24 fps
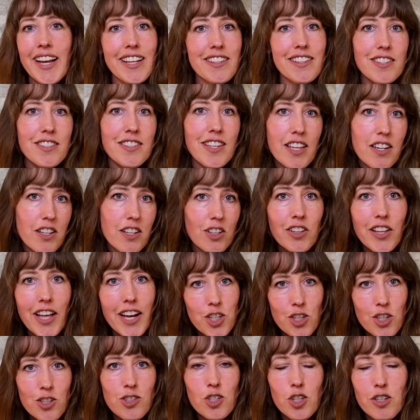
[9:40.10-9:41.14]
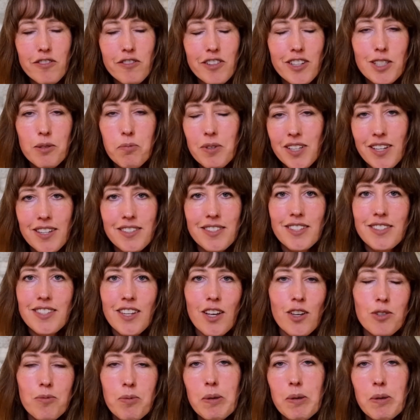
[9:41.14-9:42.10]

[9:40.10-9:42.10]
it's a data collection service, because it tells